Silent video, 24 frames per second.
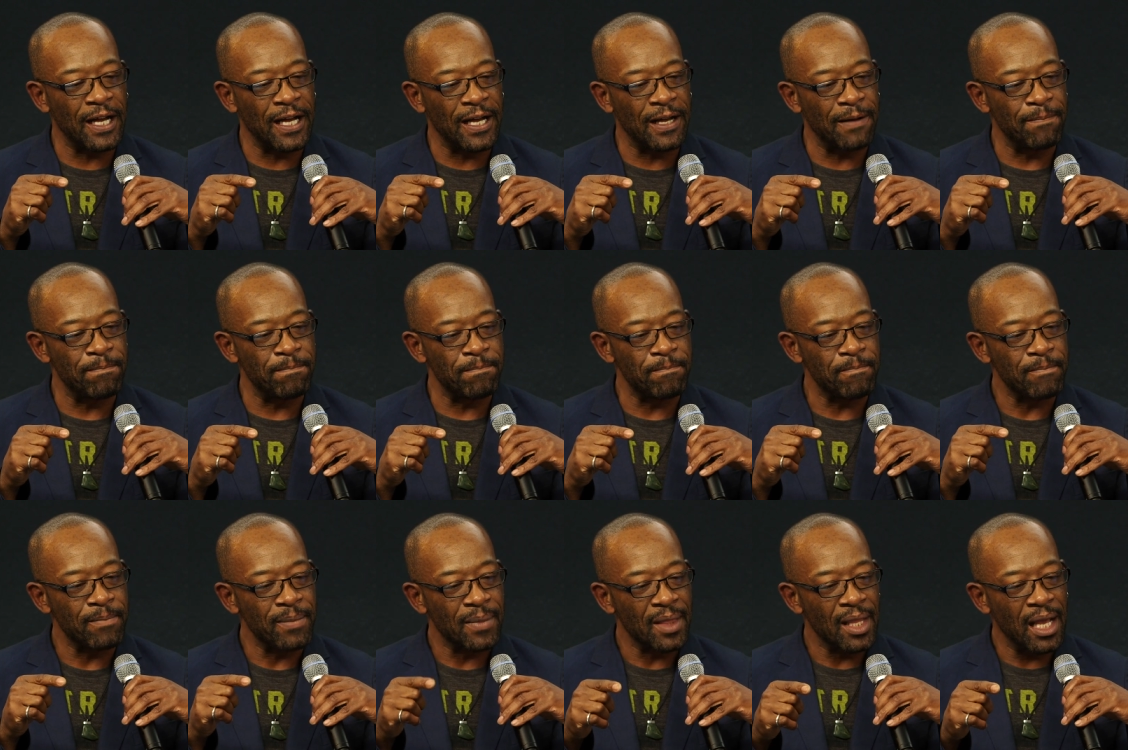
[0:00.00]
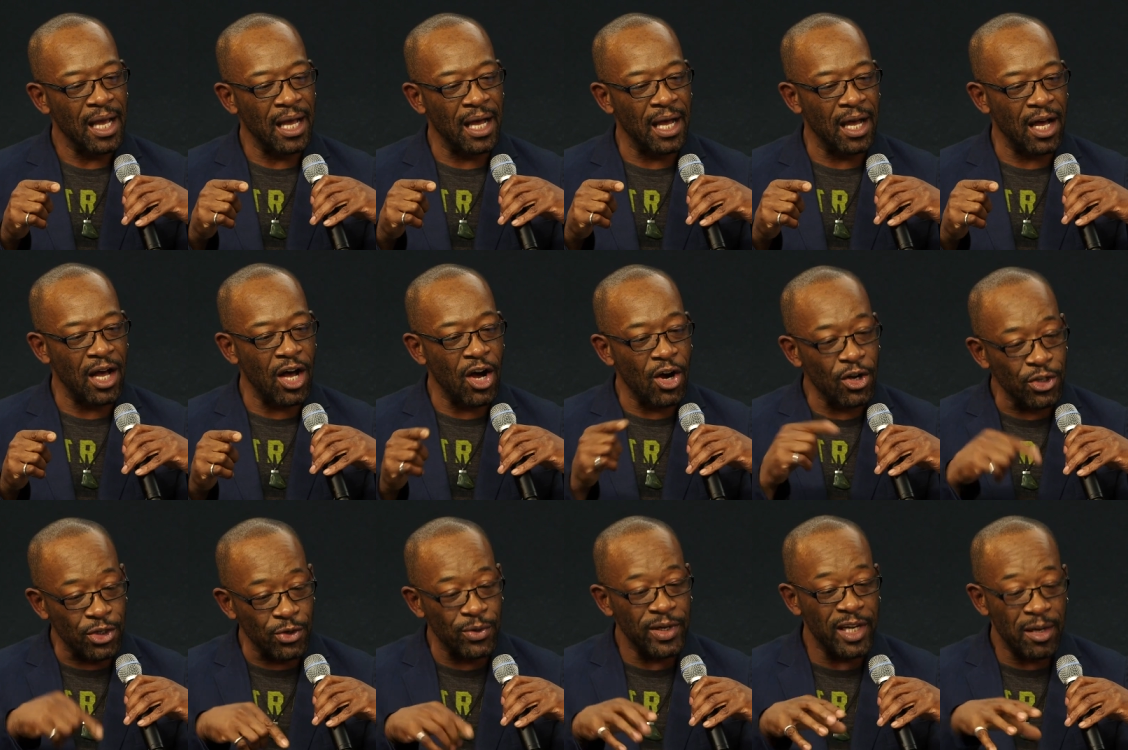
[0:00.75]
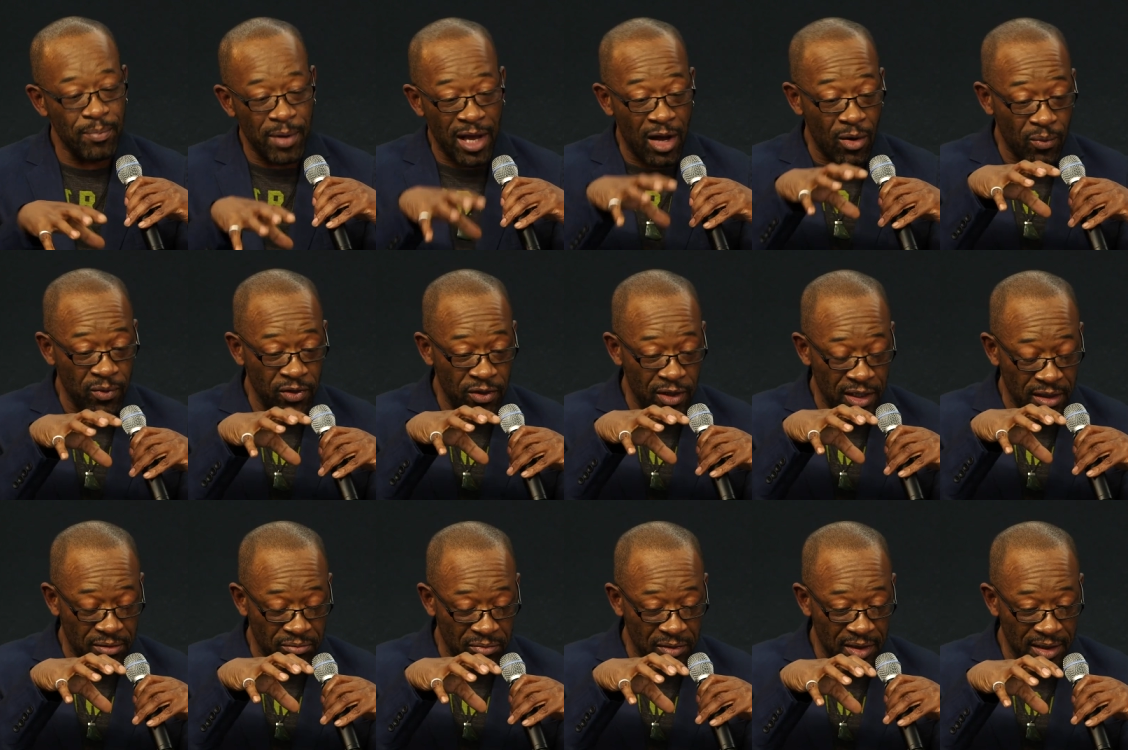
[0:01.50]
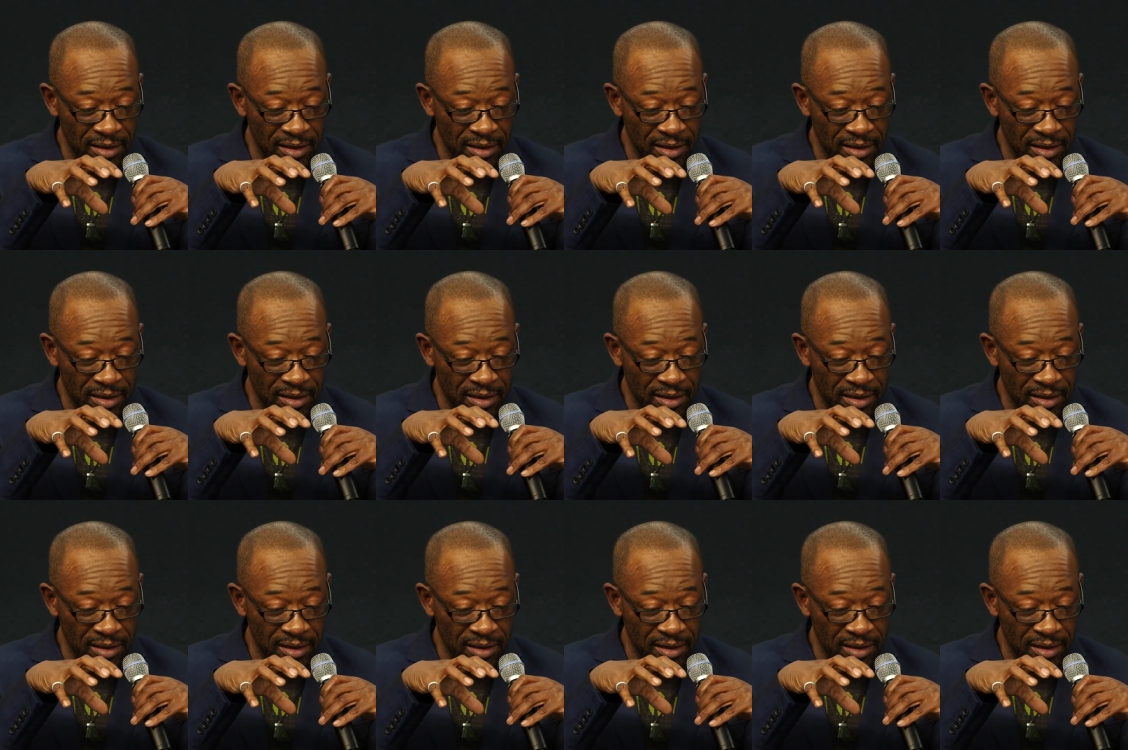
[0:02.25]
Um, are arguing about the